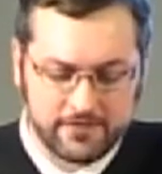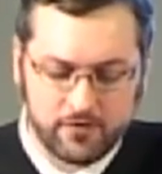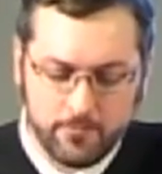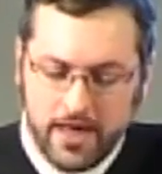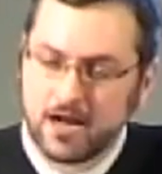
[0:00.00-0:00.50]
of
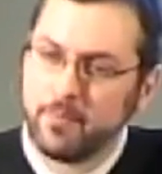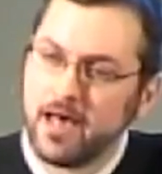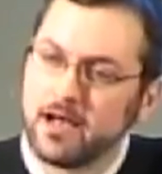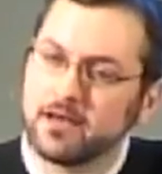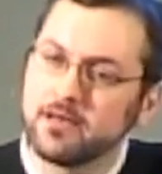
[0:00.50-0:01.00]
our
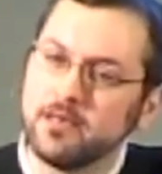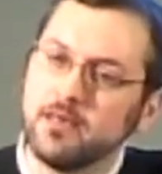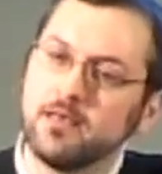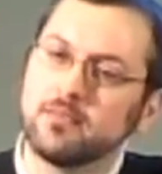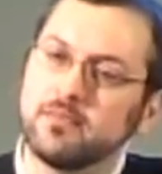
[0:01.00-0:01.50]
backpack,
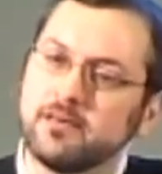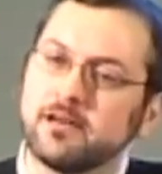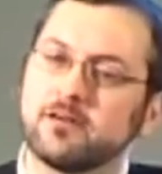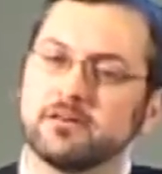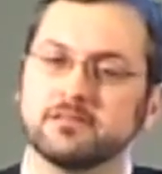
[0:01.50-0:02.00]

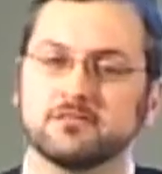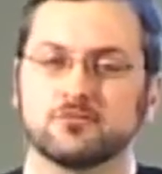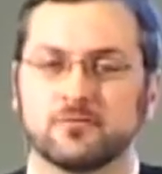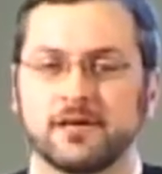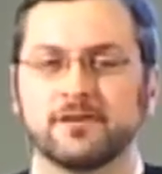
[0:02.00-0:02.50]
there is
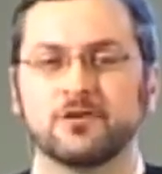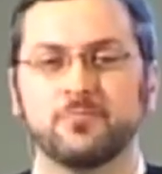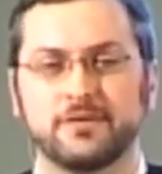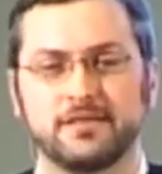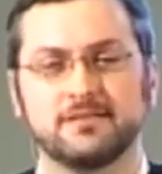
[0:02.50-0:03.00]
greater
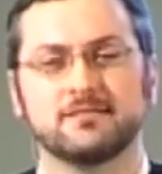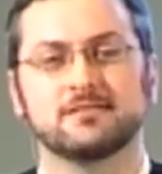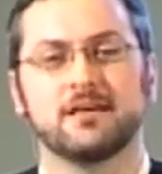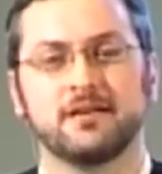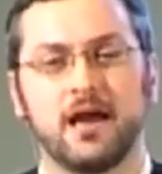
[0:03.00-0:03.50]

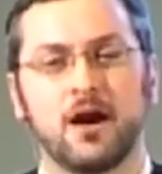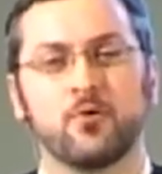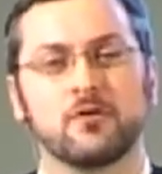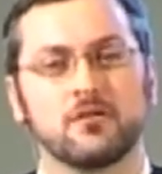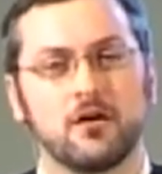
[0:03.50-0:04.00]
peace in
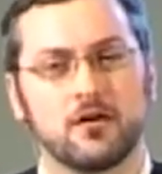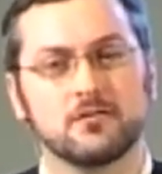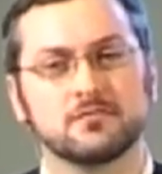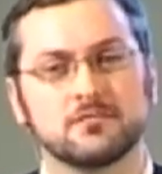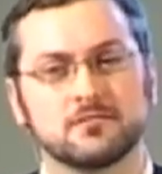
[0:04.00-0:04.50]
our
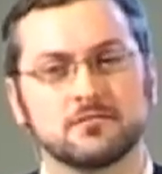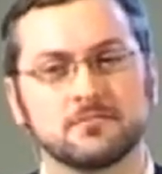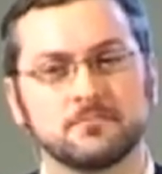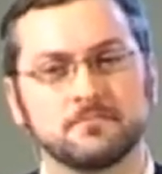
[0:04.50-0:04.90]
hearts.